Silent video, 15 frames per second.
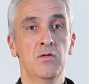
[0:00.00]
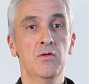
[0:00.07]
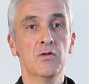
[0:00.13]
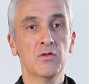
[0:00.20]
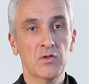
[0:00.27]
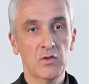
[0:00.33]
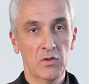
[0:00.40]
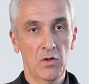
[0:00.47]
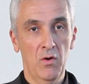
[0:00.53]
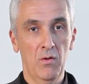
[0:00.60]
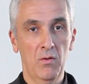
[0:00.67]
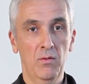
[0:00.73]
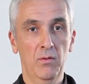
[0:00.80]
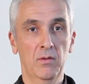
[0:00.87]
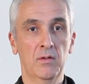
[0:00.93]
Your
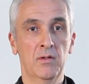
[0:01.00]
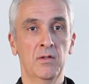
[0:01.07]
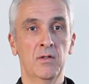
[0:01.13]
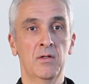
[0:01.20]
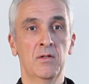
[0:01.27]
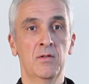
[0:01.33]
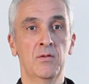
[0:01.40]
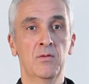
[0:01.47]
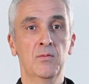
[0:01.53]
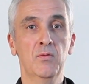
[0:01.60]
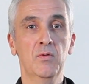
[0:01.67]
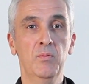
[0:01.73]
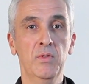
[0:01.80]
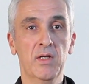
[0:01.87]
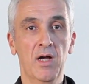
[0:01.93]
soul
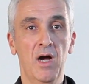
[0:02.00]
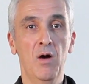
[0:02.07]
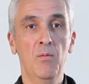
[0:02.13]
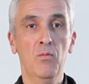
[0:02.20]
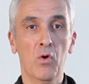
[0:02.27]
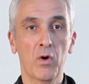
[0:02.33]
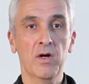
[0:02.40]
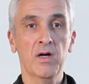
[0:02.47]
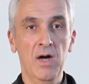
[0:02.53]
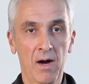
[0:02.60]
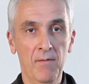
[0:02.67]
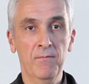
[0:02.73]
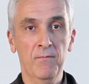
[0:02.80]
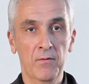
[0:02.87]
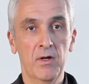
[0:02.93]
will become more
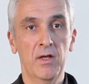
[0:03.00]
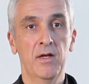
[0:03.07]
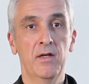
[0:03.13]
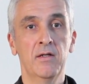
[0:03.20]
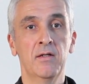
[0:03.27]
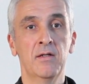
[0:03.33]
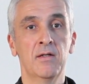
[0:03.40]
comforted